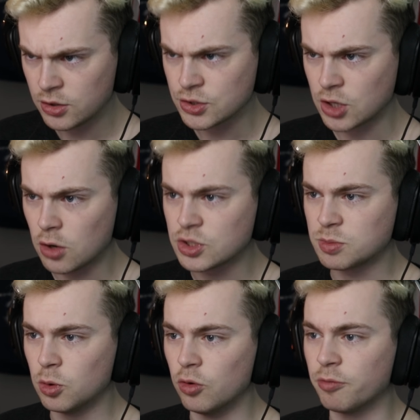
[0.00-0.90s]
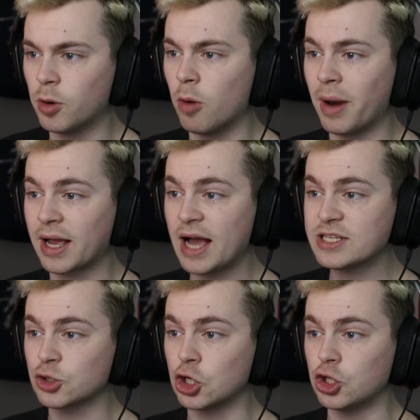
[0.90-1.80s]
So smooth, bro. My
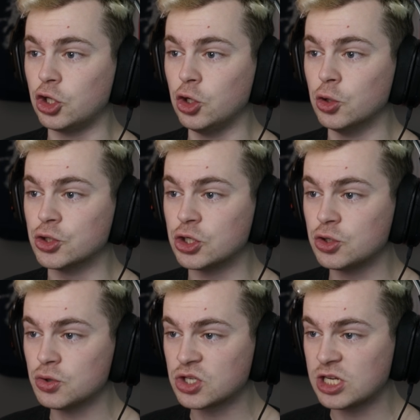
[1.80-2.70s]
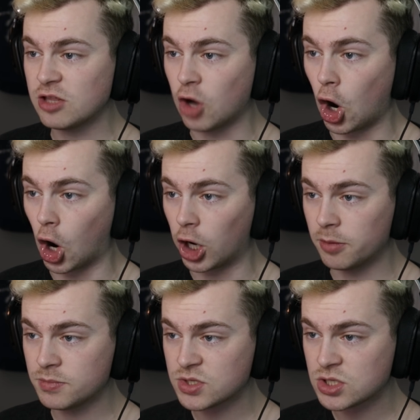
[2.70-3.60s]
guy's looking huge. Did you see the
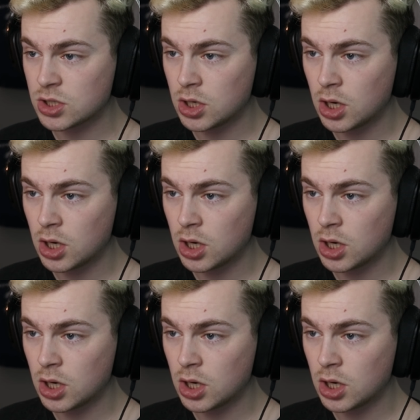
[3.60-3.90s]
arms?